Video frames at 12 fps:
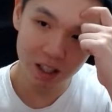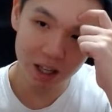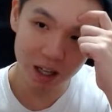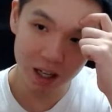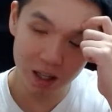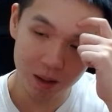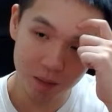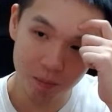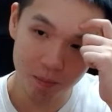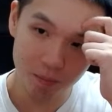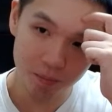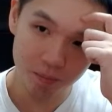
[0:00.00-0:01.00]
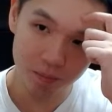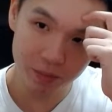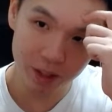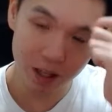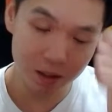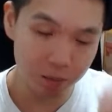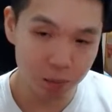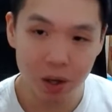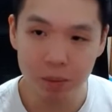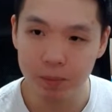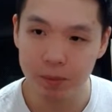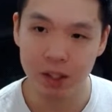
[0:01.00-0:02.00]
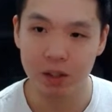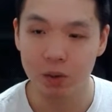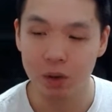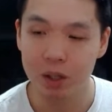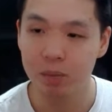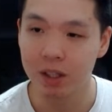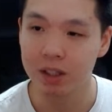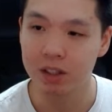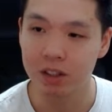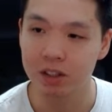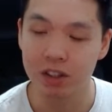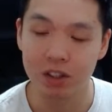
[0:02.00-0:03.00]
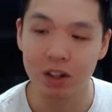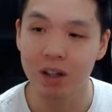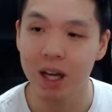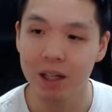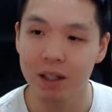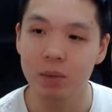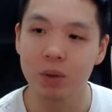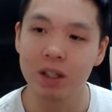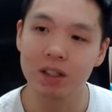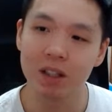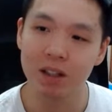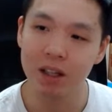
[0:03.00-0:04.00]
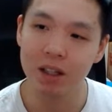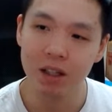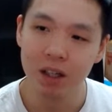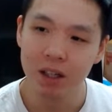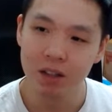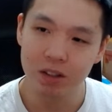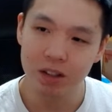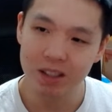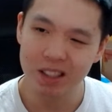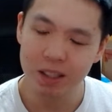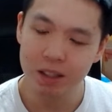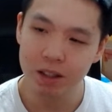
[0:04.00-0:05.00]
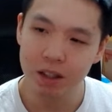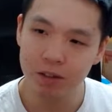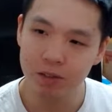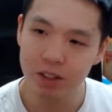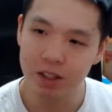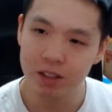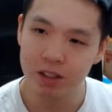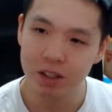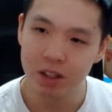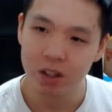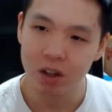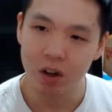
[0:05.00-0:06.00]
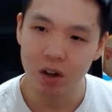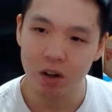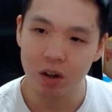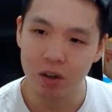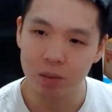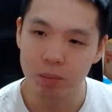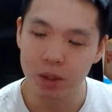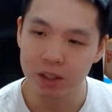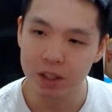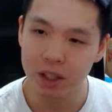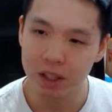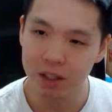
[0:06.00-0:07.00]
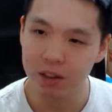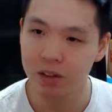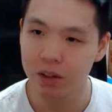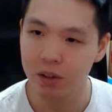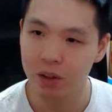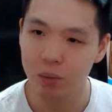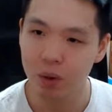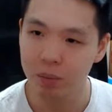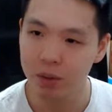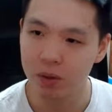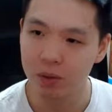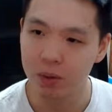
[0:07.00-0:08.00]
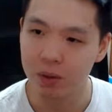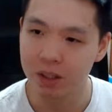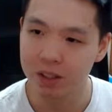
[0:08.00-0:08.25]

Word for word: um, and probably a great place to start, anyways. And then you can see none of these are, are particularly reputable,